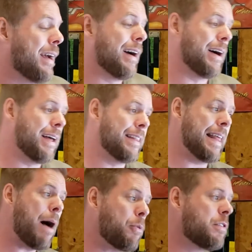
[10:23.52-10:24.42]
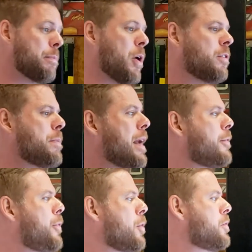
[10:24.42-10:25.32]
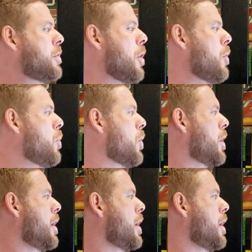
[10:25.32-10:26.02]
That was the Boss manifold. So we're